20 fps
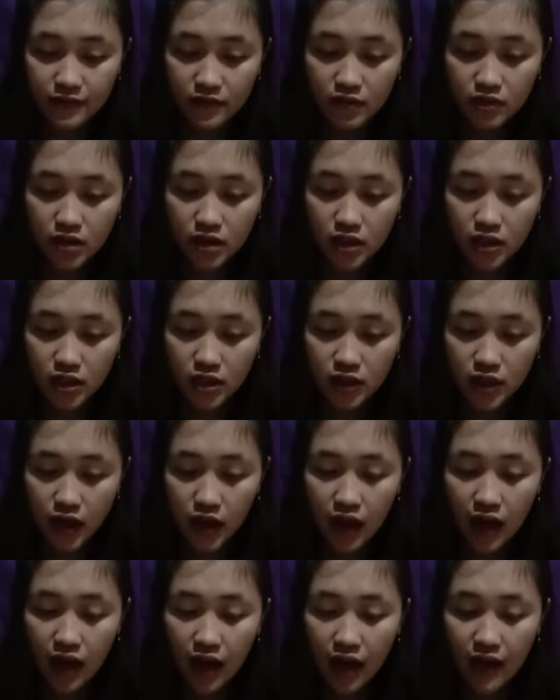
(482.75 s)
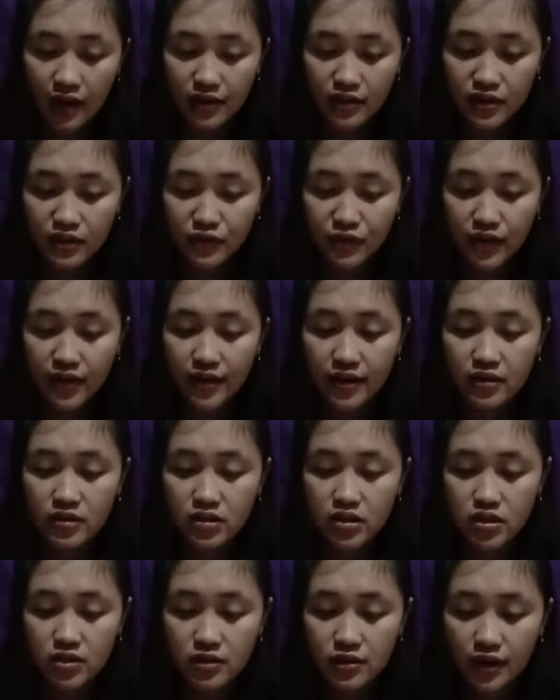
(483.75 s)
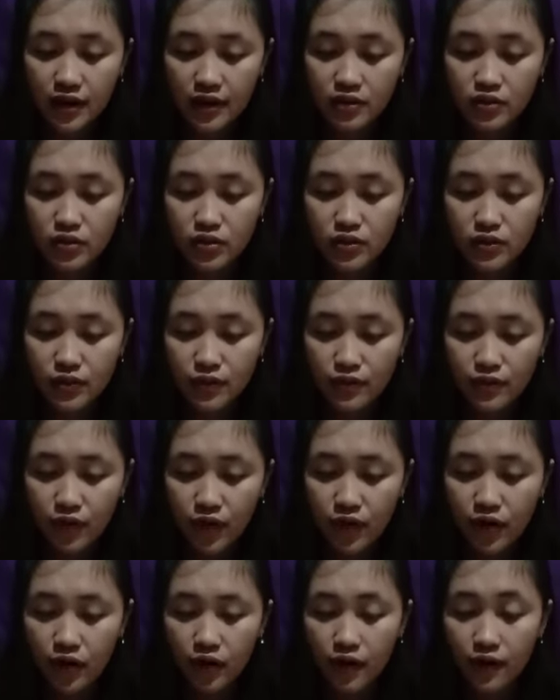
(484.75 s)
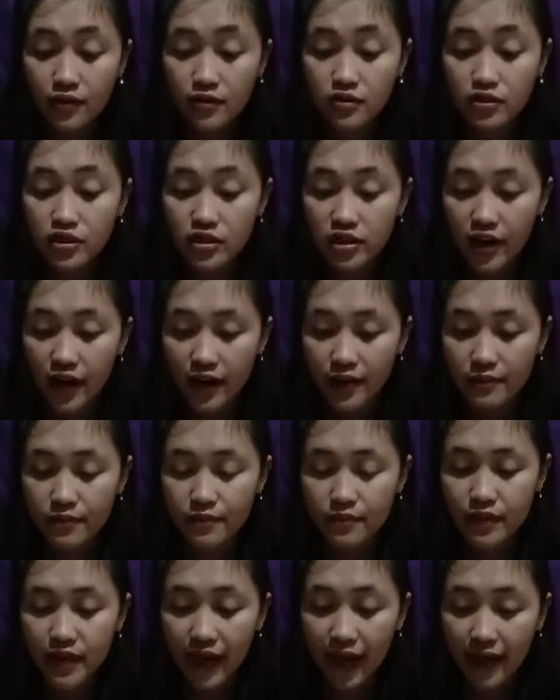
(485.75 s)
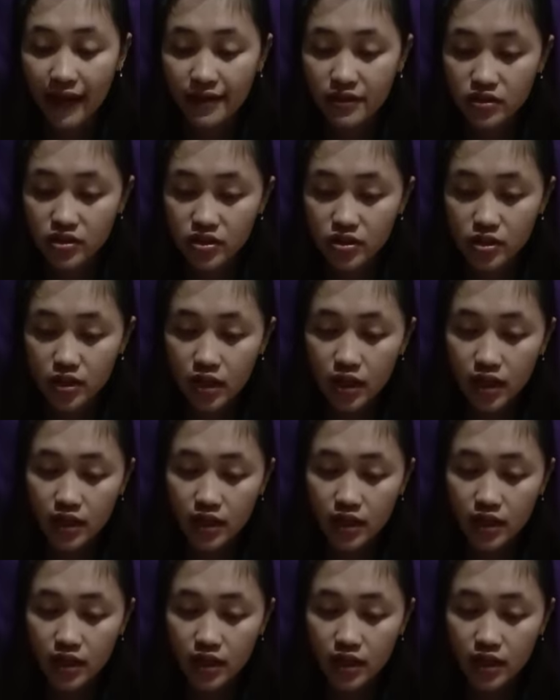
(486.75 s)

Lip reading: There are different rates for long-term gains.